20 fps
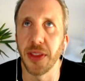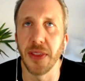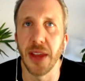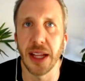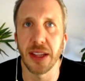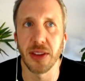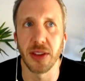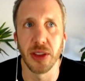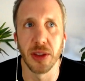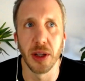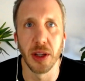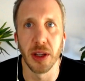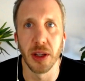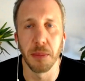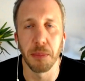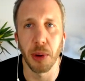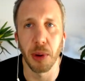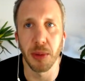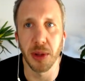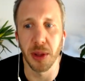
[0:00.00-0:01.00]
that's the
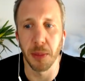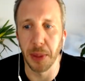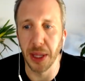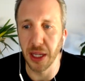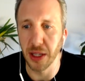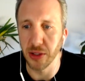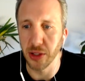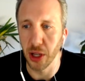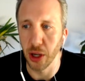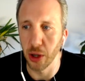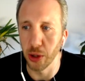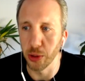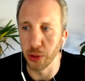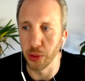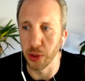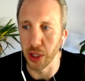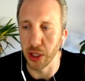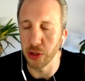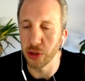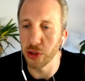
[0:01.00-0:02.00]
probably the biggest hurdle
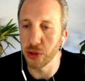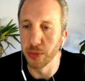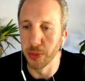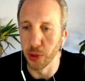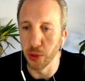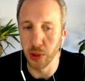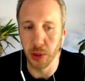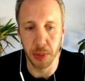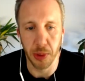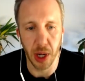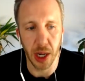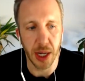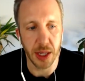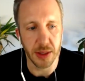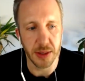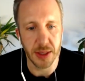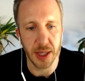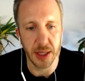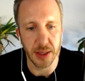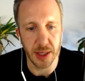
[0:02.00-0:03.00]
that smaller
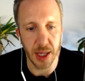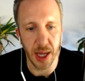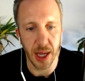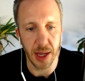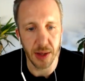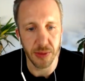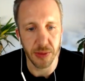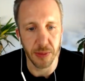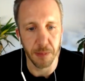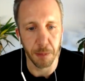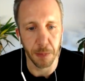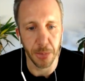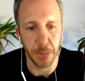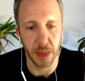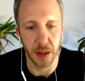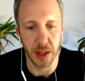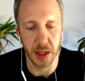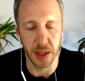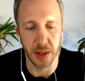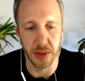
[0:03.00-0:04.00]
brands tend to have
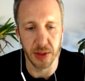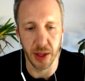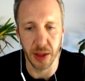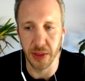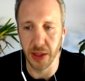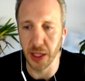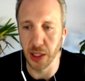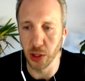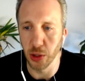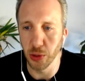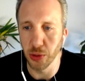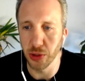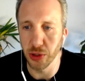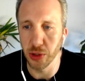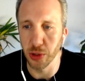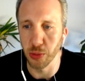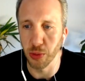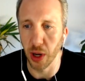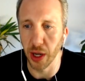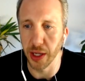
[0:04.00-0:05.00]
is that they're used
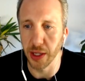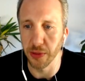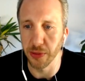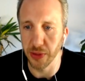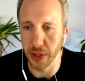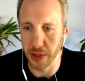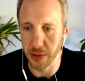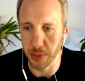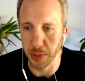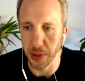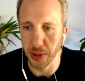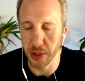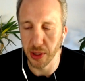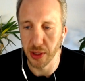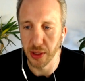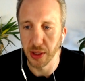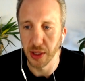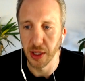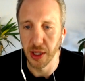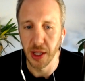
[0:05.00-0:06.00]
to running Facebook
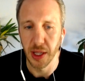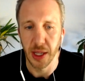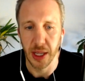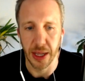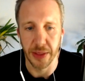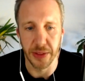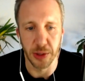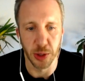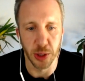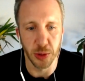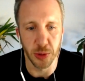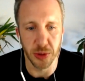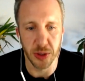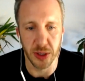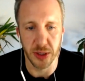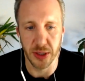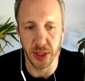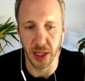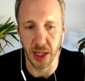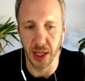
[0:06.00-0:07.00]
and they're used
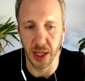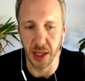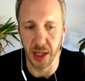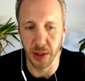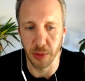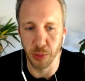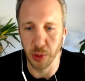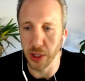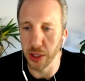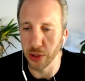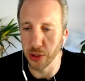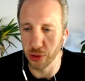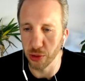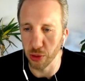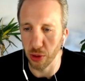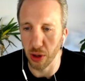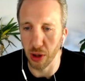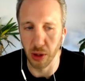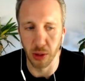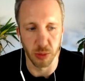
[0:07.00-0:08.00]
to seeing really
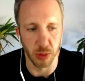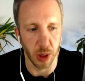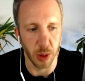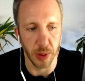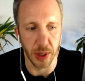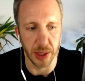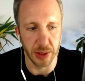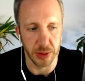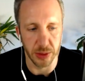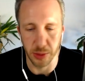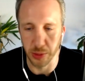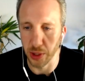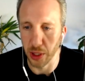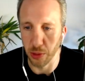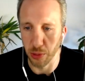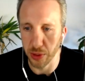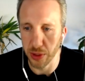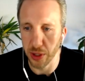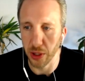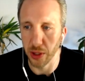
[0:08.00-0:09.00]
strong ROAS or you know
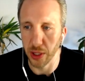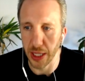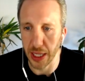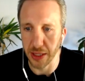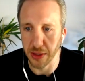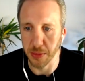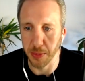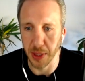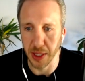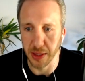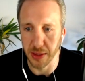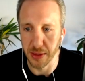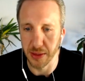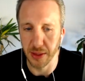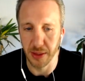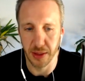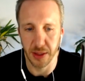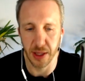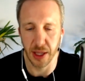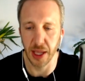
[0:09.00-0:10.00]
return on ad spends.
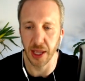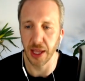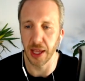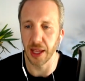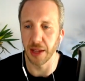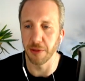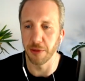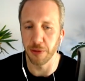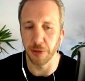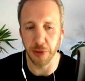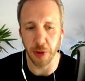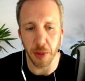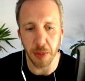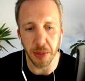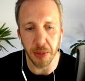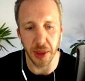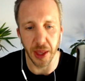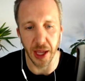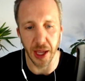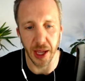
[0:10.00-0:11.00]
And
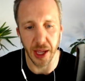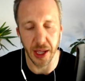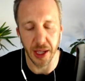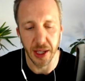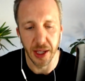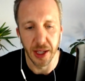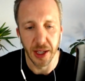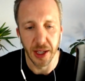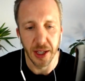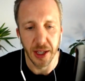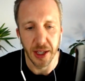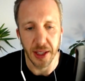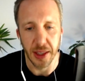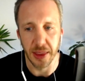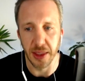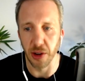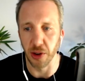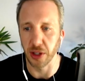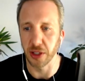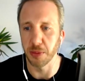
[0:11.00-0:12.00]
from there,
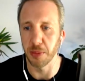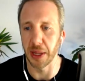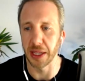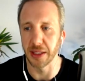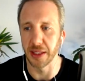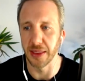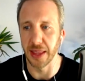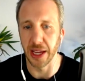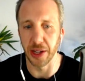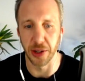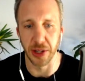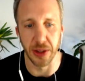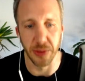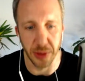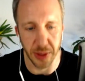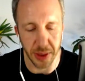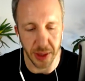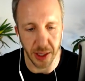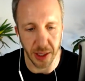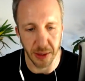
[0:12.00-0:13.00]
they're expecting that on
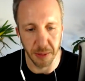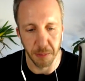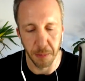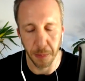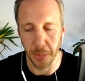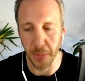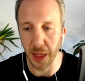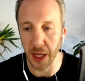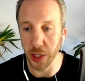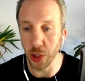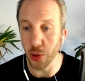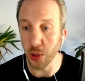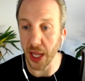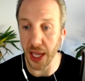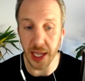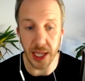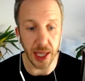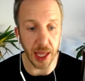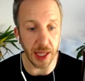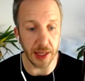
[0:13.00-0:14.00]
everything. And you
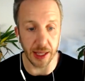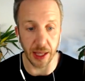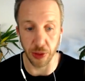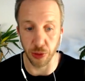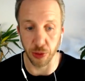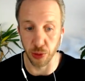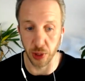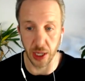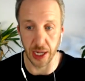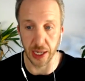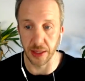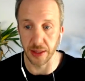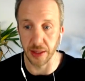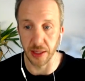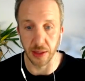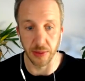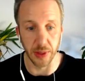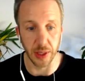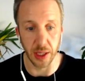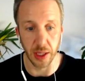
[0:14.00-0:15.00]
can get that through Connect
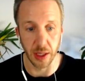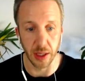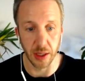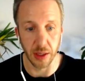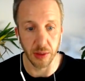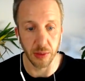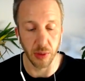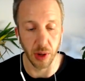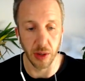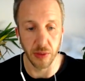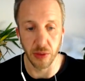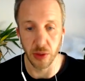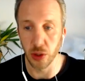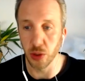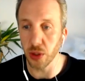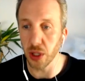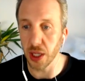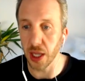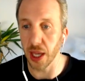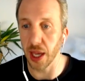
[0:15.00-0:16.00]
TV, right? You
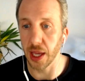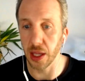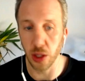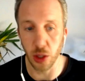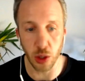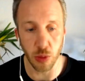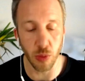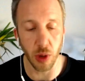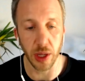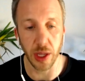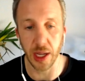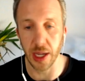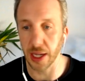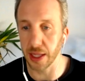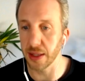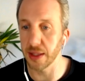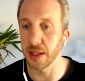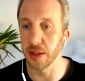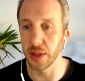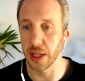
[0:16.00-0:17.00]
can get you can run a Connect
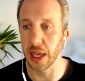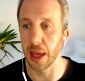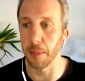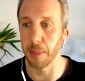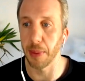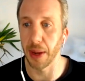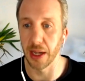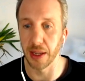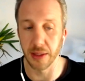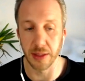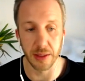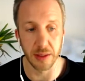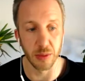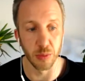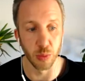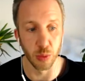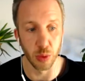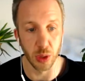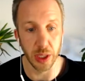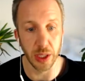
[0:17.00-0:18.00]
TV campaign and see
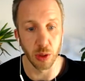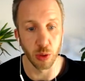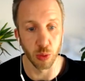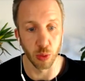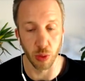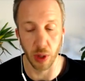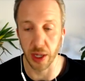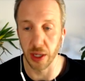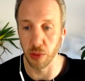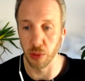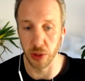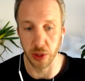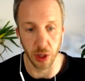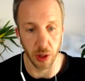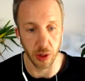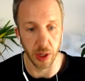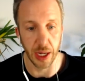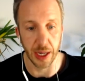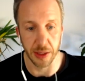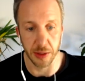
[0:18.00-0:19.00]
some really great return
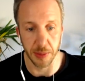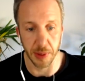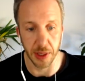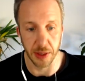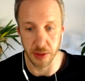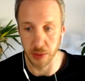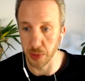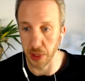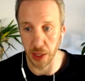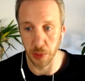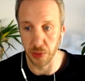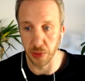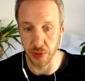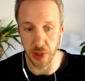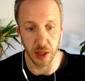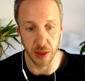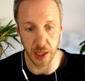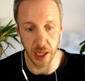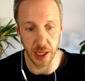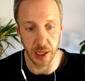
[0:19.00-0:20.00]
on ad spends, and we've
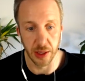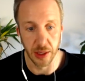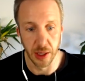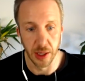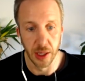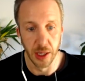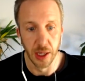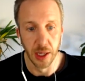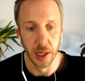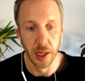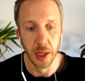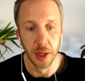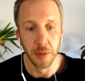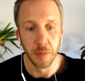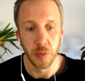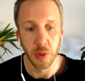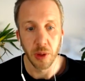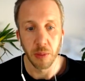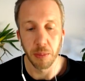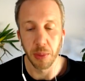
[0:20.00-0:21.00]
done that.
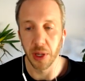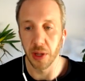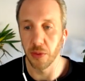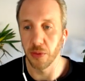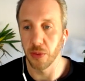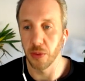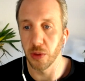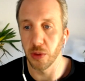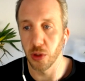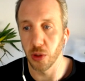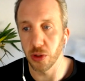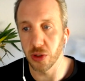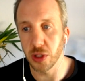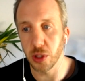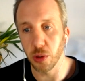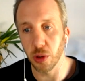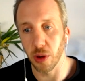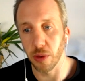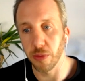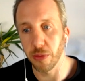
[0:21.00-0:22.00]
But if you're still
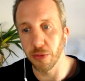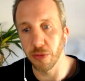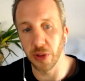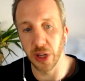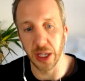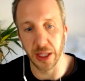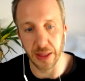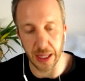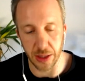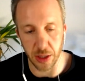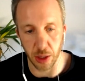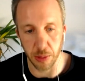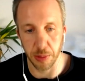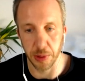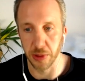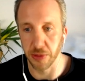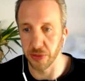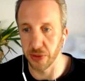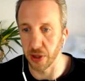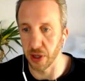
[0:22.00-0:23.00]
not filling that top of
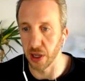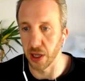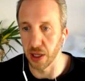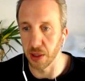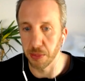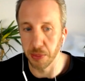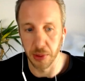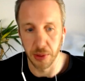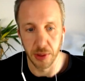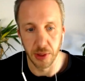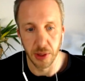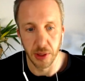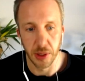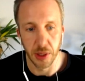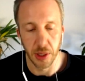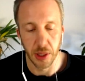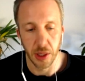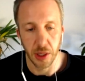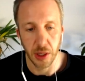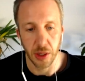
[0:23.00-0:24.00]
the funnel up,
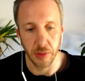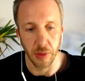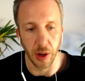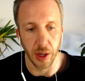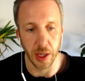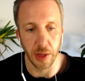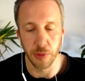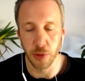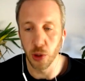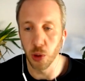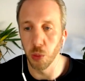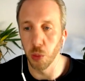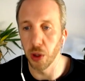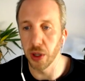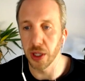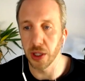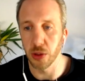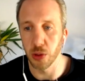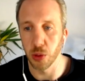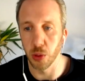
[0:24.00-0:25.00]
right? If you're
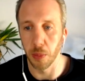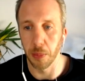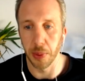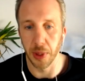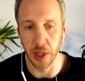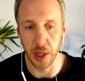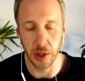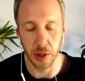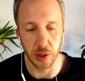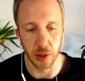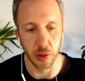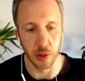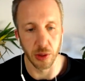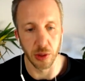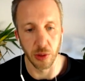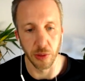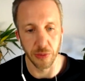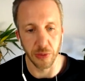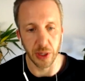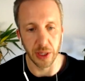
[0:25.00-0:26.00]
wanting to appear and you're
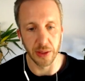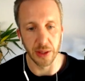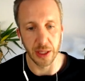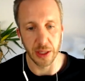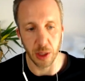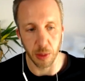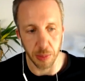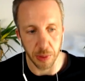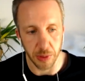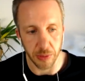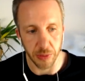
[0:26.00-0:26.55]
you're filling that top of the